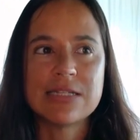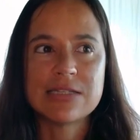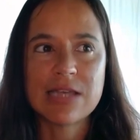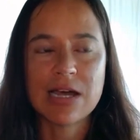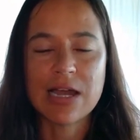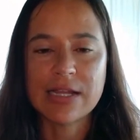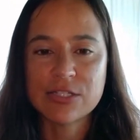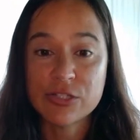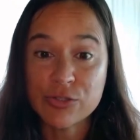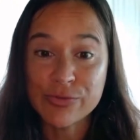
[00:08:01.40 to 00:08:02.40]
designed
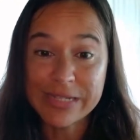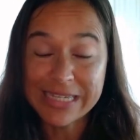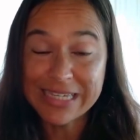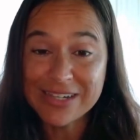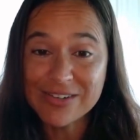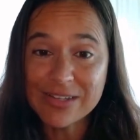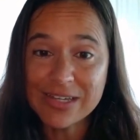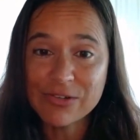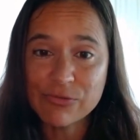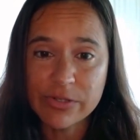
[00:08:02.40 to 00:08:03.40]
to heal
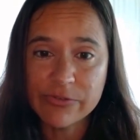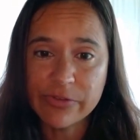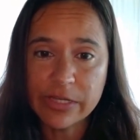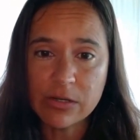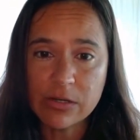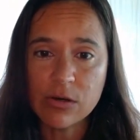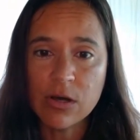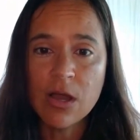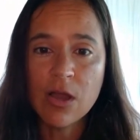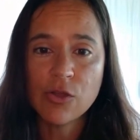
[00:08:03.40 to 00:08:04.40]
and reveal
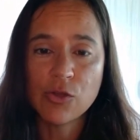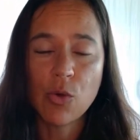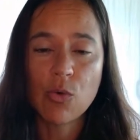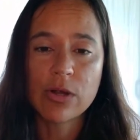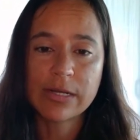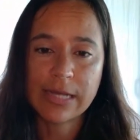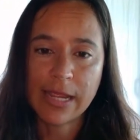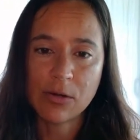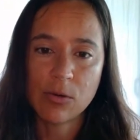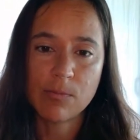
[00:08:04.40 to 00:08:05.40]
your
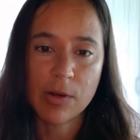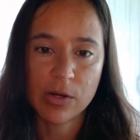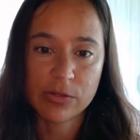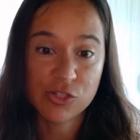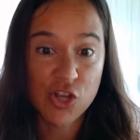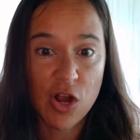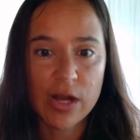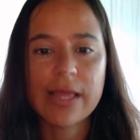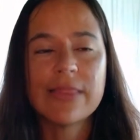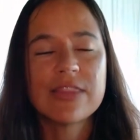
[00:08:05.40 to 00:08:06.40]
natal birth
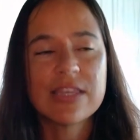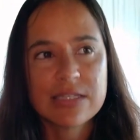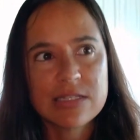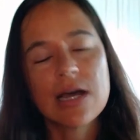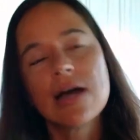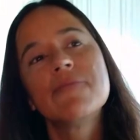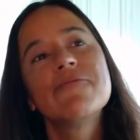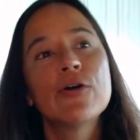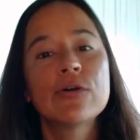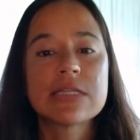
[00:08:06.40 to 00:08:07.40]
chart. And this time
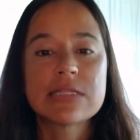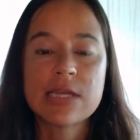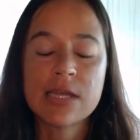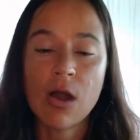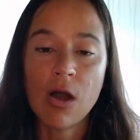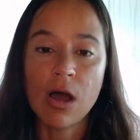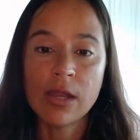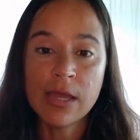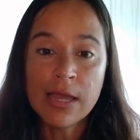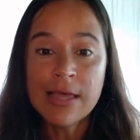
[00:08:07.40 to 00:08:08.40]
focusing
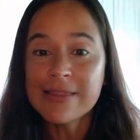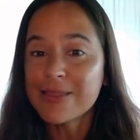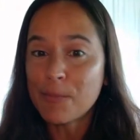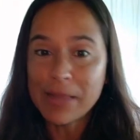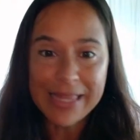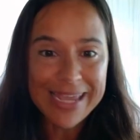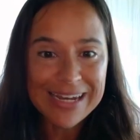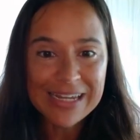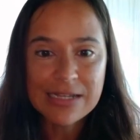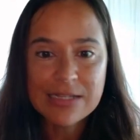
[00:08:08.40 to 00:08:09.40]
on the
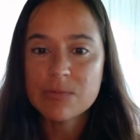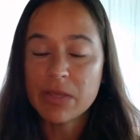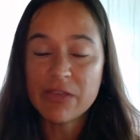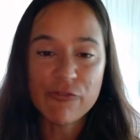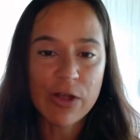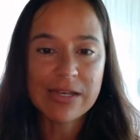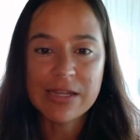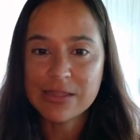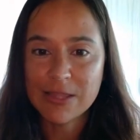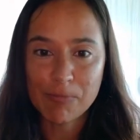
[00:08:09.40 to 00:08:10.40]
planets,
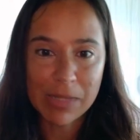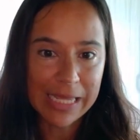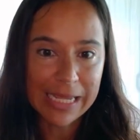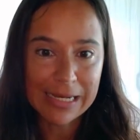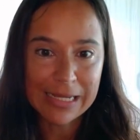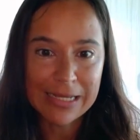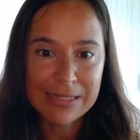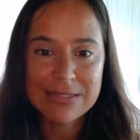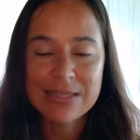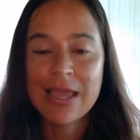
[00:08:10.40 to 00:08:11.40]
befriending the
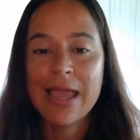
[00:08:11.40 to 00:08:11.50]
planets,